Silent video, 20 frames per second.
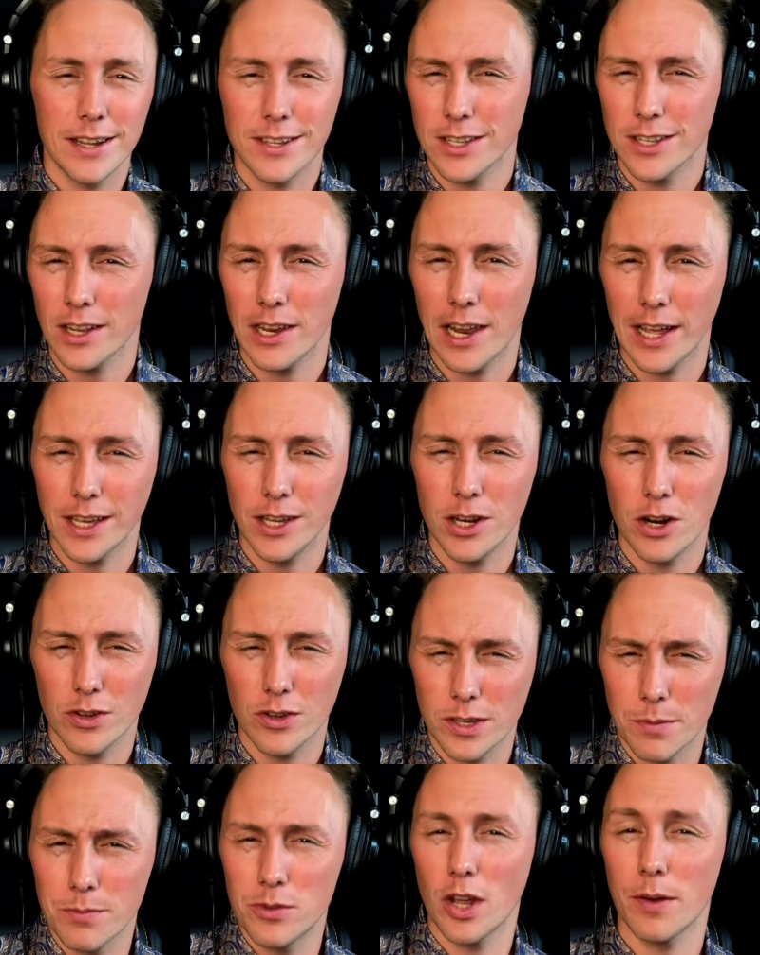It's not like, you know,
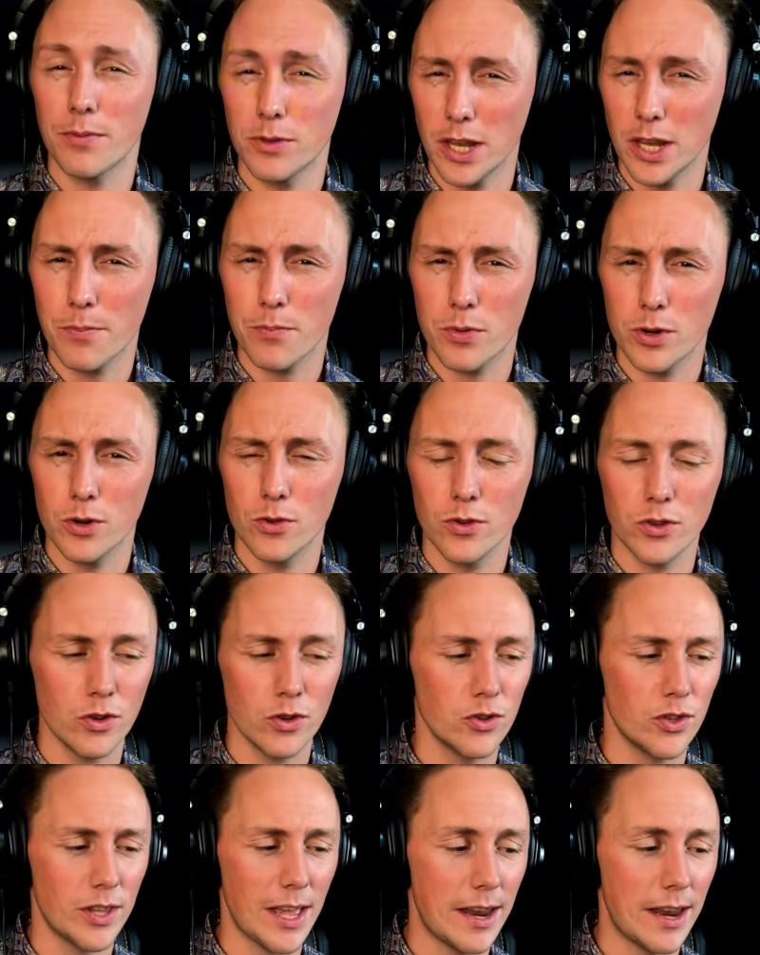some dubstep producers